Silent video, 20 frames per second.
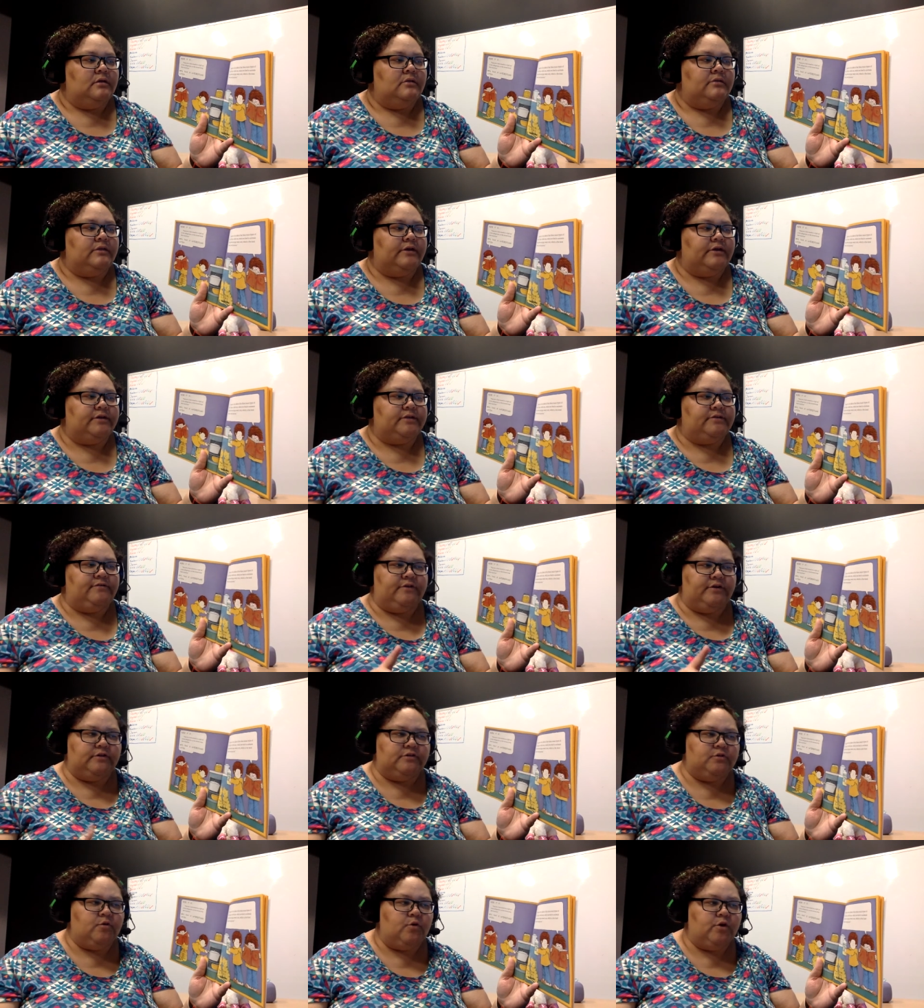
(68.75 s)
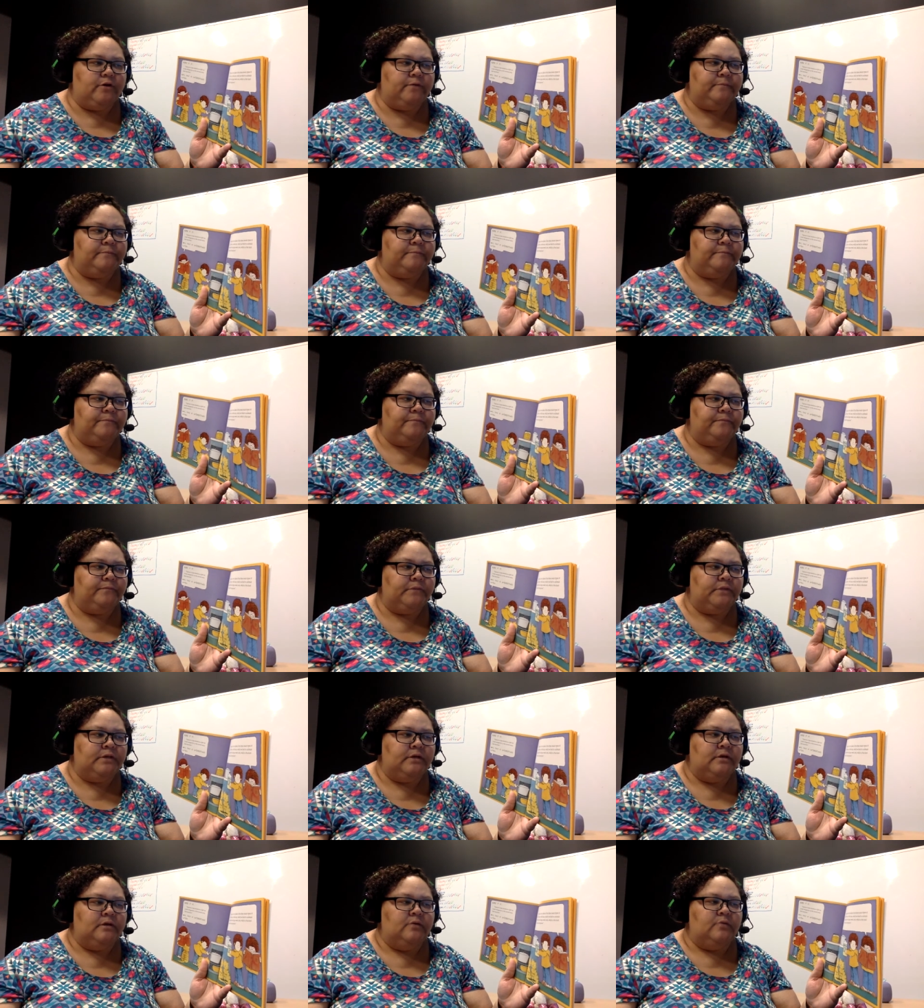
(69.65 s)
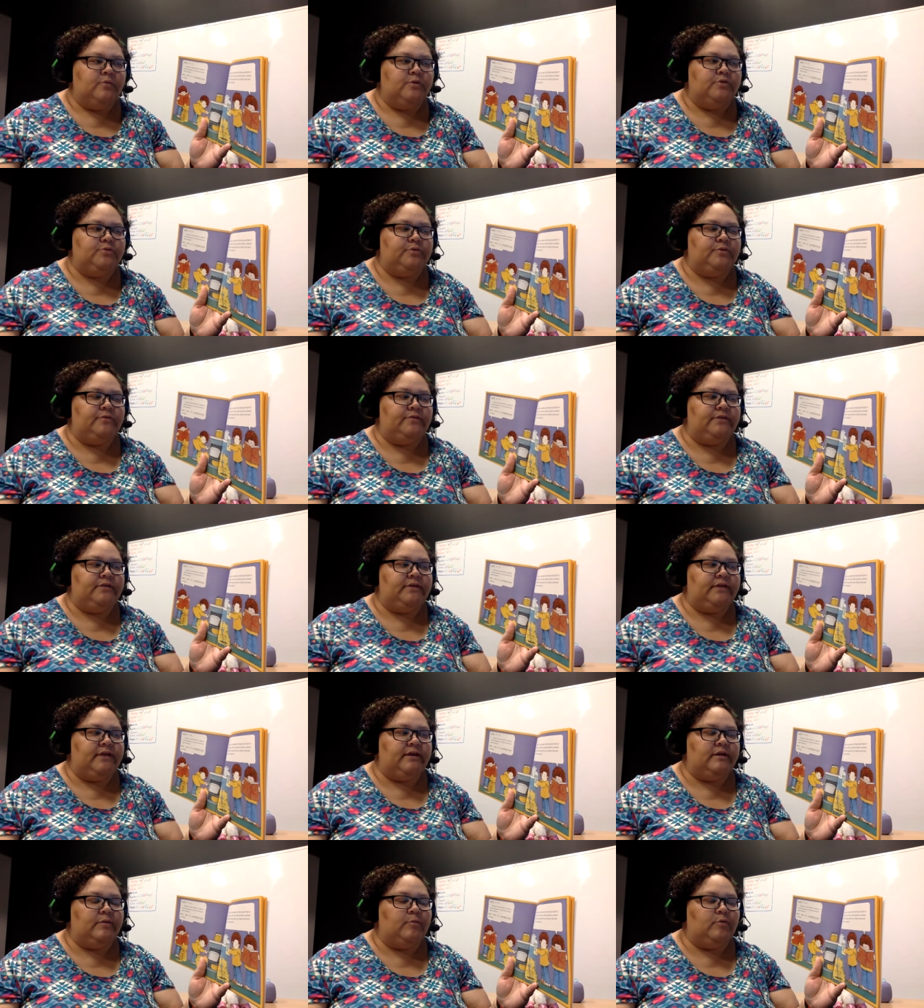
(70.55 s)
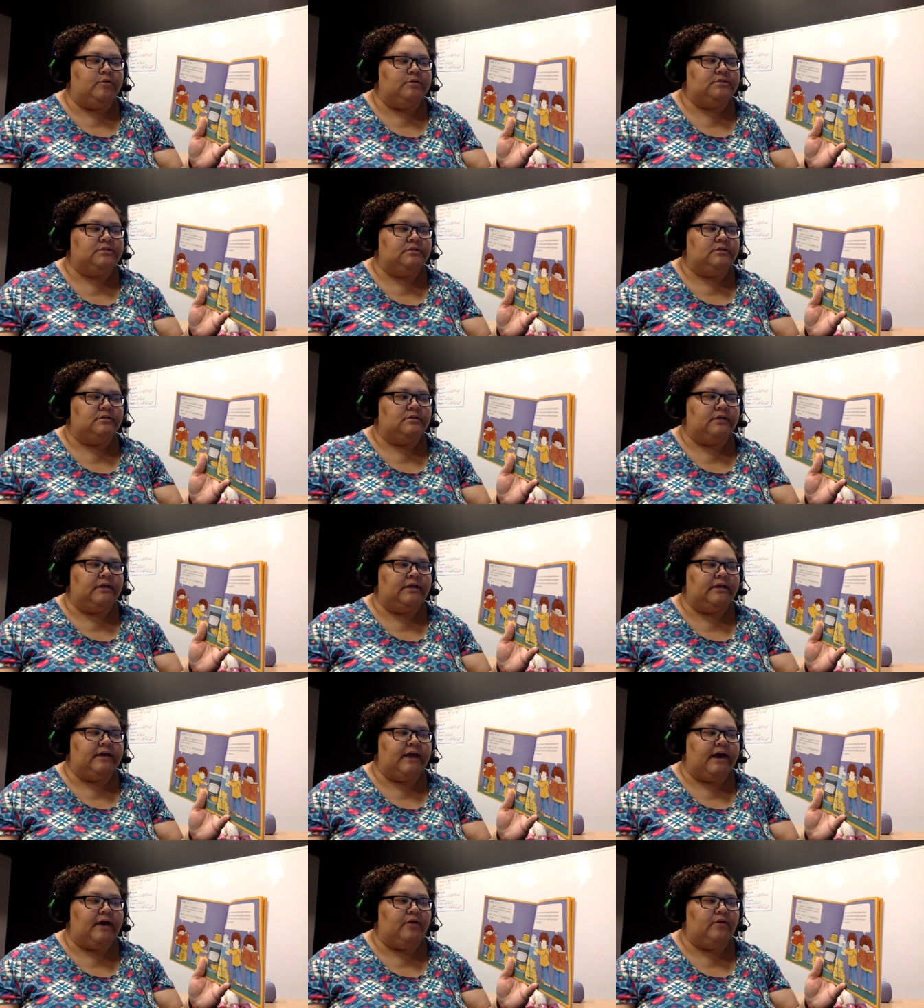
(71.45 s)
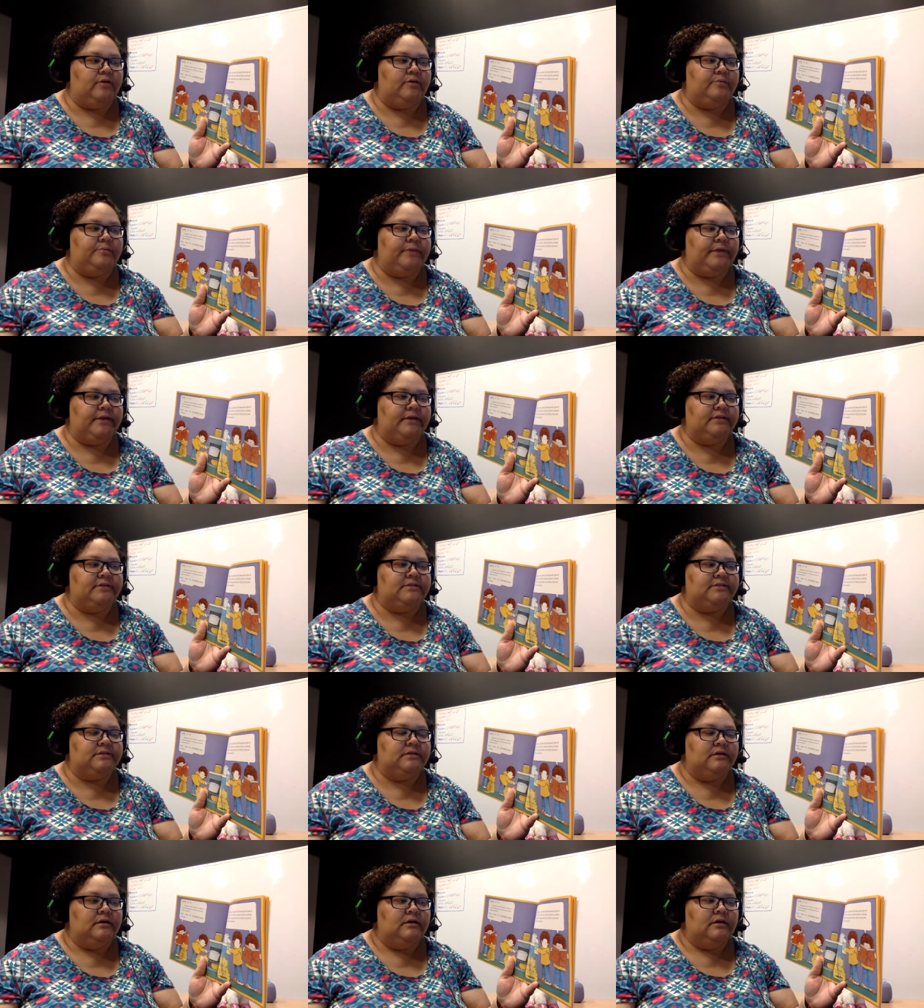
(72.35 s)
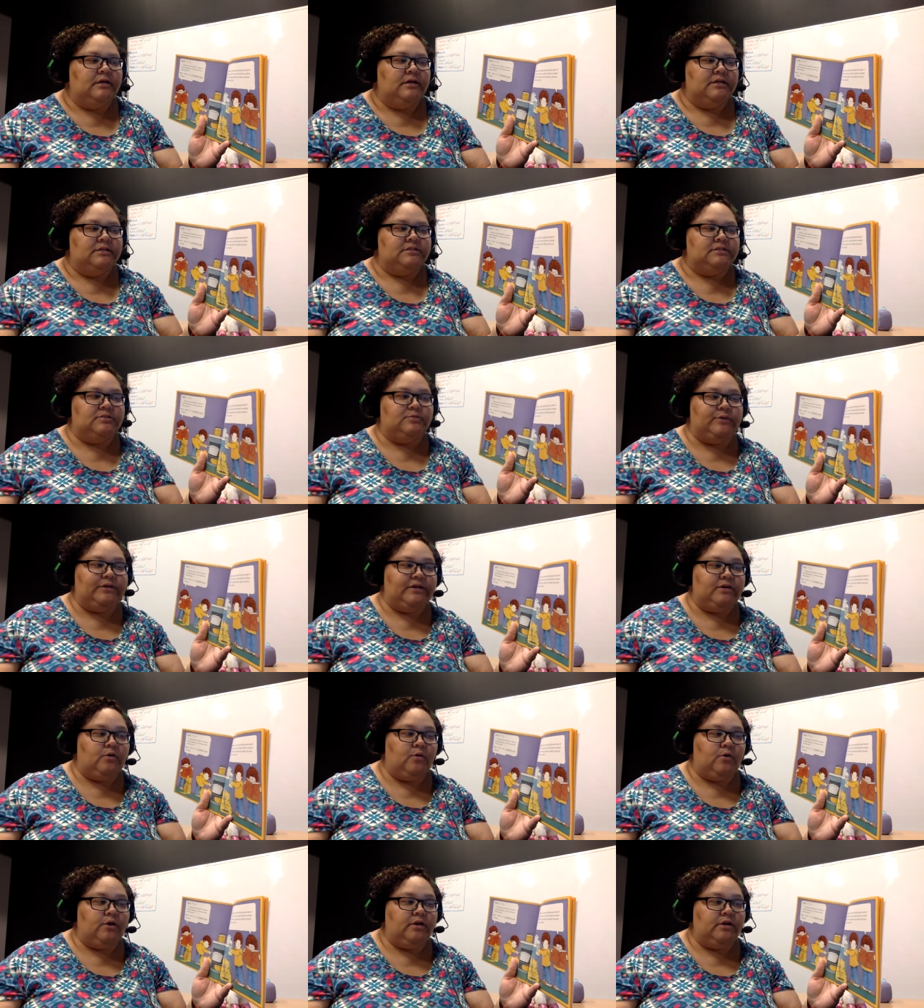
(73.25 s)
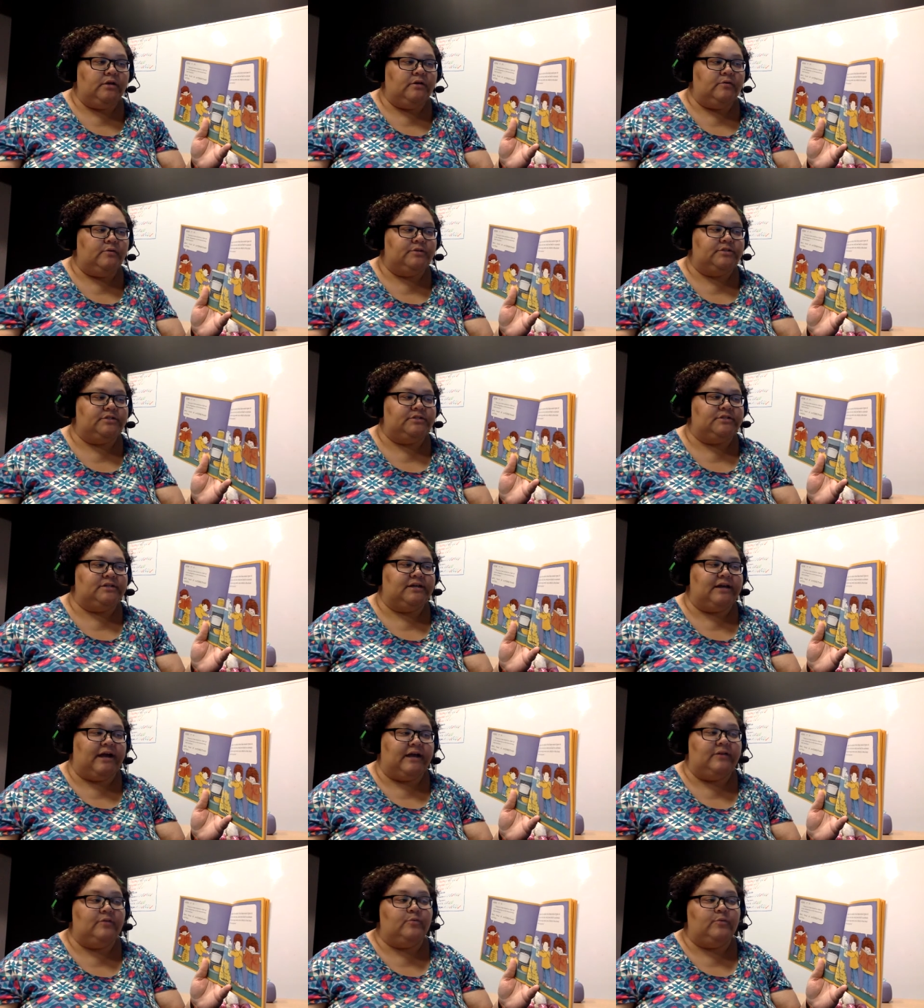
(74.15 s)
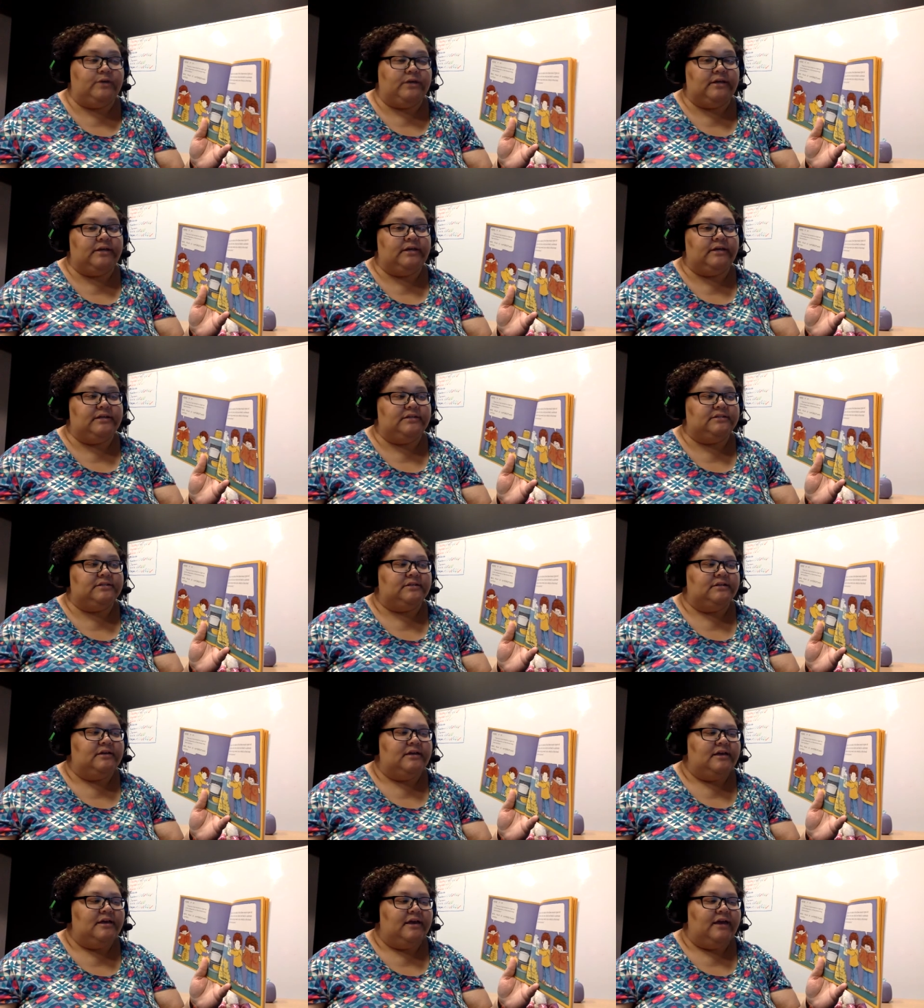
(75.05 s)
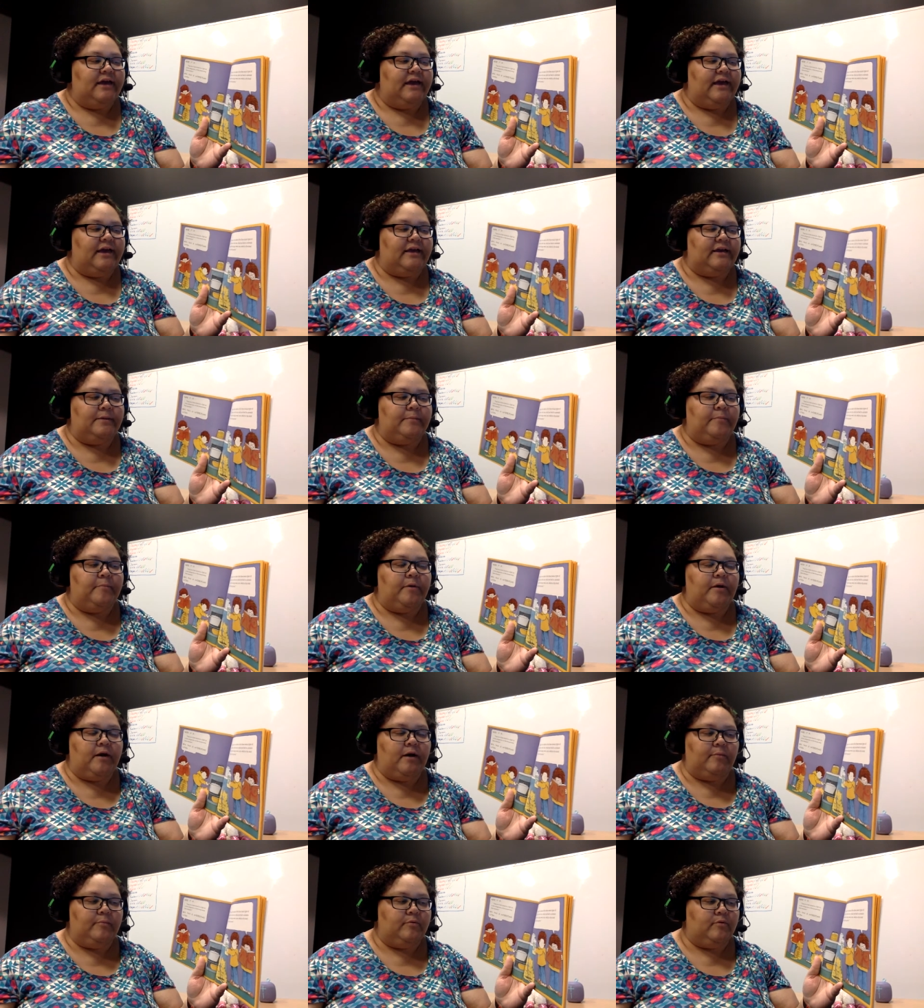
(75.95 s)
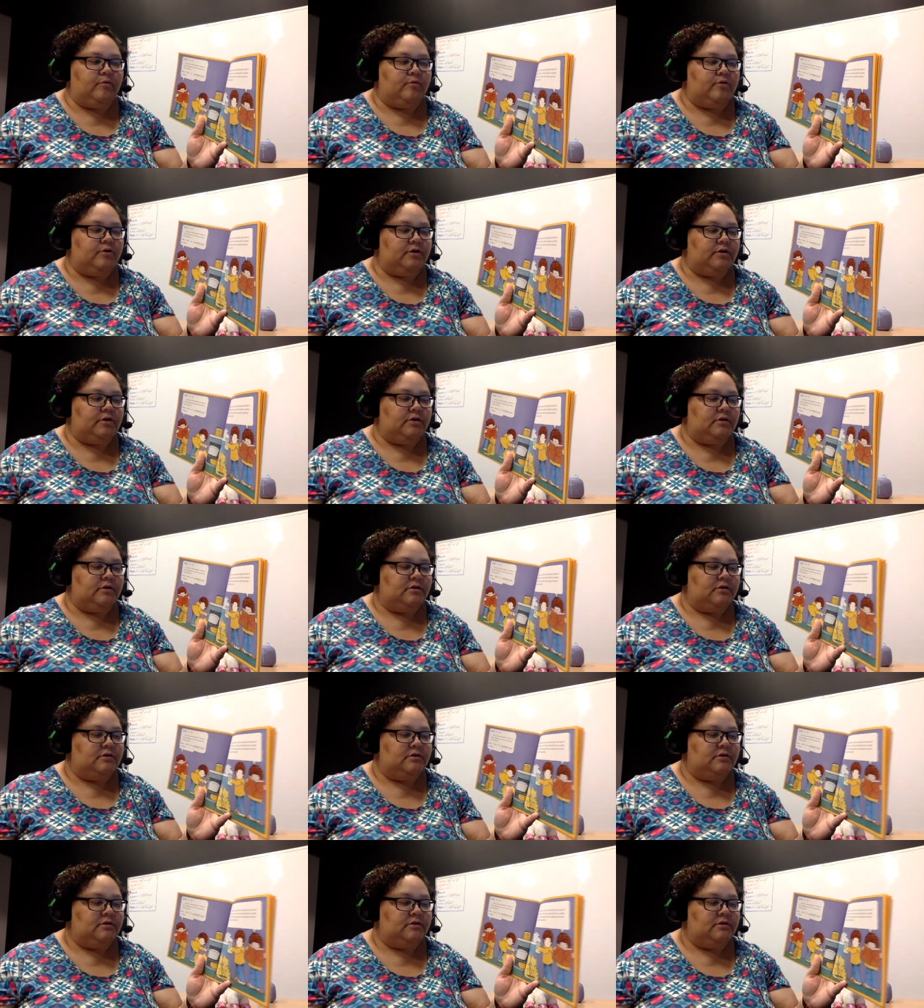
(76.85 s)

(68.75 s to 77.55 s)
There is field corn, which we feed to animals like cattle and pigs, sweet corn, which is the kind we eat, and popcorn.